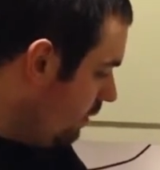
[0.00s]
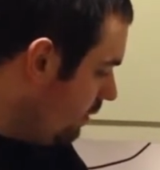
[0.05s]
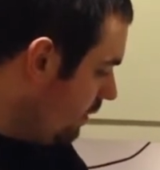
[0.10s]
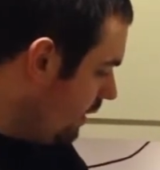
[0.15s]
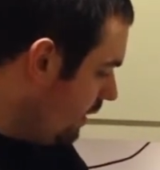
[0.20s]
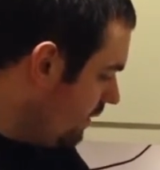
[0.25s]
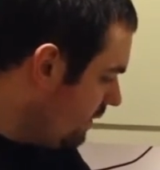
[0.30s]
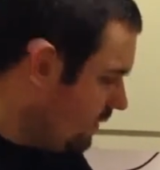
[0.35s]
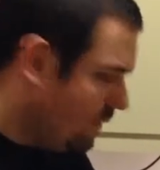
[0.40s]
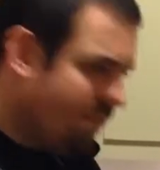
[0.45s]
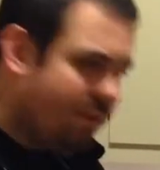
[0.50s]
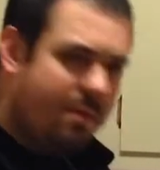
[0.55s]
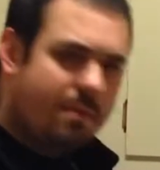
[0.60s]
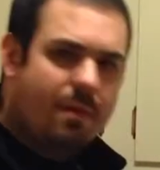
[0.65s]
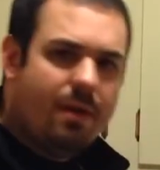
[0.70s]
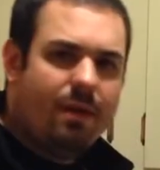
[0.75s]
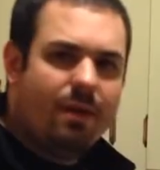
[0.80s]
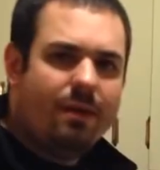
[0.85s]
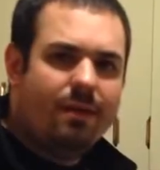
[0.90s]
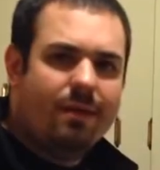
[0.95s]
what else have we
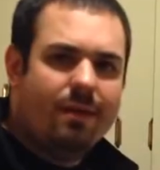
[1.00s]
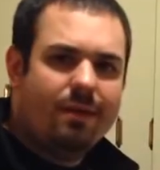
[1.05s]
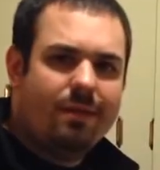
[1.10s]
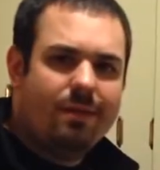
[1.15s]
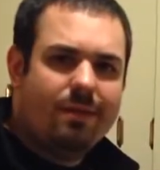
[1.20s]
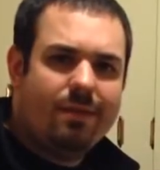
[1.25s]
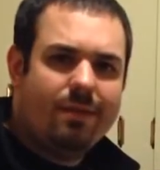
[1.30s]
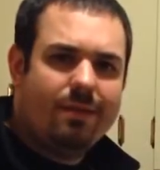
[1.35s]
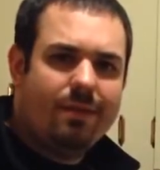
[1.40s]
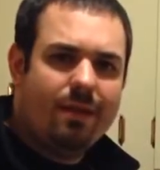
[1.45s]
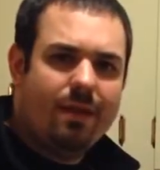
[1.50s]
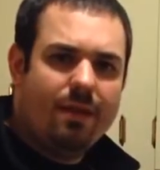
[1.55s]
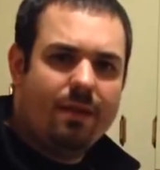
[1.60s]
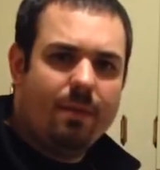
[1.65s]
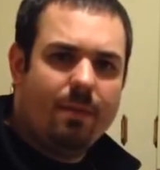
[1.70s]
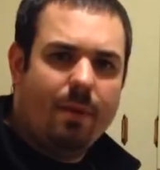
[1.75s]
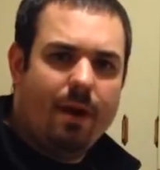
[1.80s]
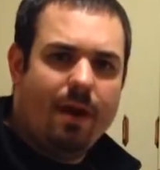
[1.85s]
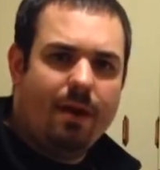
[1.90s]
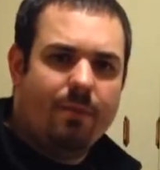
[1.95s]
made in this? On
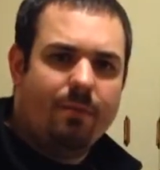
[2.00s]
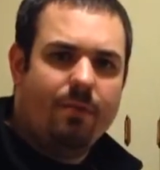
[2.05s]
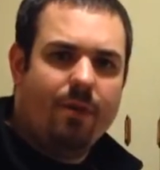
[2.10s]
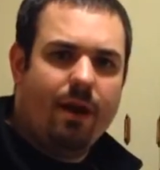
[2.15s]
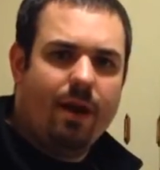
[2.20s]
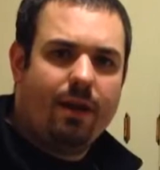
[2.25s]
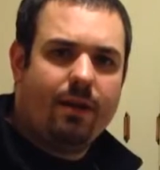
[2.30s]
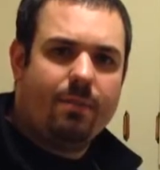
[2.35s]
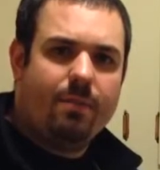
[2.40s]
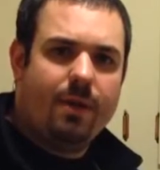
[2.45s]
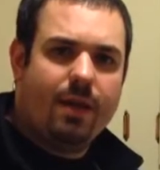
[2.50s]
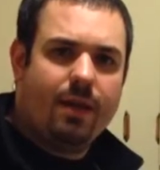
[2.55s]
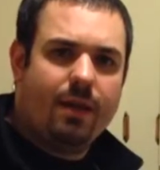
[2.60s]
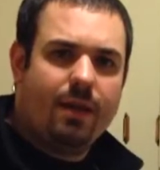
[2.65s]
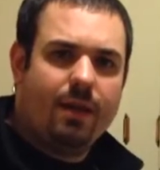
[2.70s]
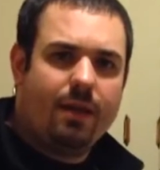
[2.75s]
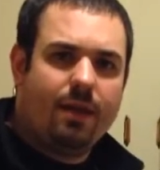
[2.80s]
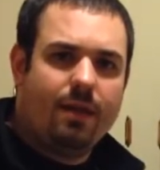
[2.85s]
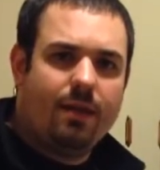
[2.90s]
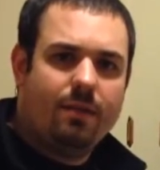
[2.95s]
the bottom rack,
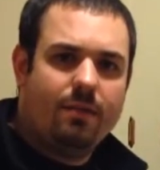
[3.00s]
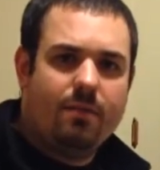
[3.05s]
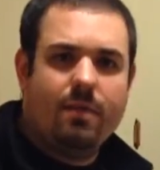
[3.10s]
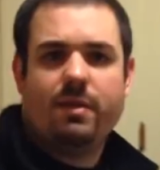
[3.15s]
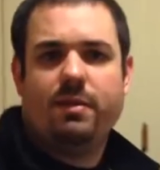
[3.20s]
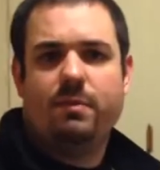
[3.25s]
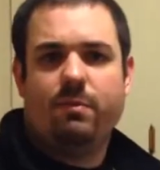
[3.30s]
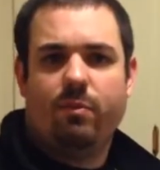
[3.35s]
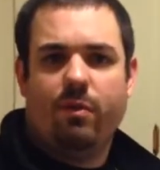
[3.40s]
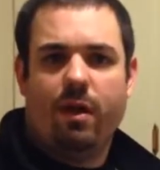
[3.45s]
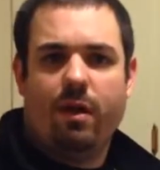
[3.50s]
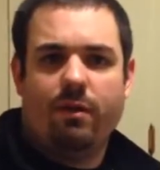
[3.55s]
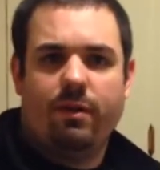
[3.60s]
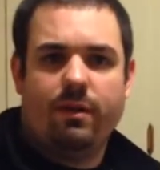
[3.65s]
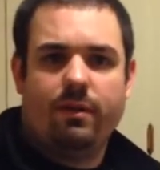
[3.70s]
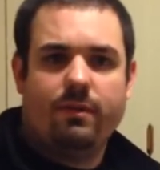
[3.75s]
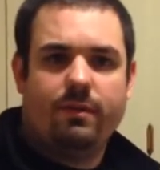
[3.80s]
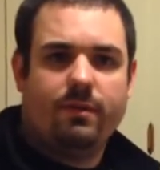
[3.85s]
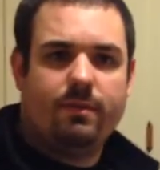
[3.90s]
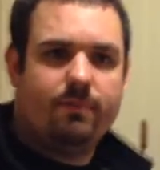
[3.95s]
baking. We made some
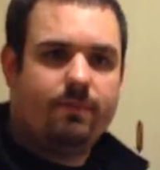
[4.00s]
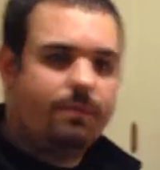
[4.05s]
brownies.